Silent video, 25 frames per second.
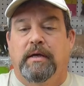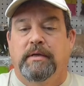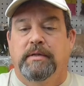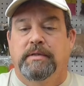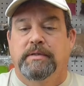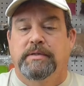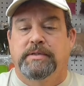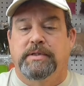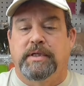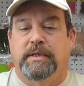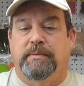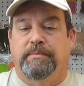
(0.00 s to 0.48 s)

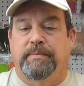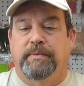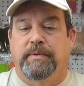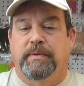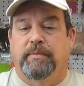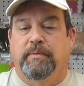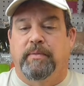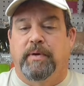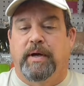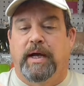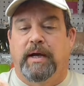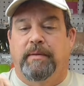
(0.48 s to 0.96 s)
Simply
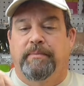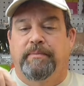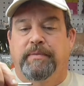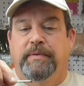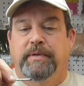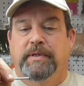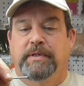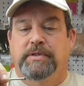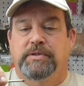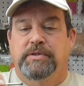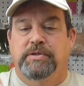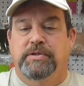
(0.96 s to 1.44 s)
wrap
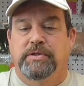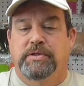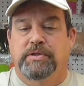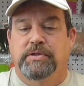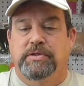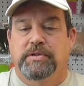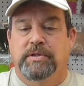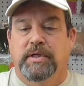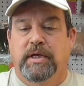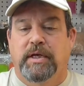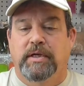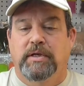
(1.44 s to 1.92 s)
this
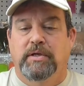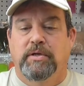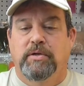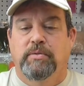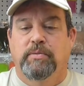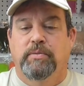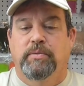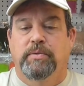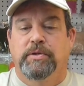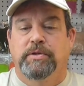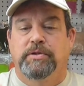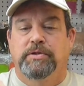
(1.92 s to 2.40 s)
just like
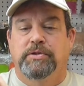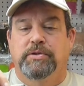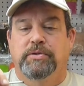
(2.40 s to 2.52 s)
you would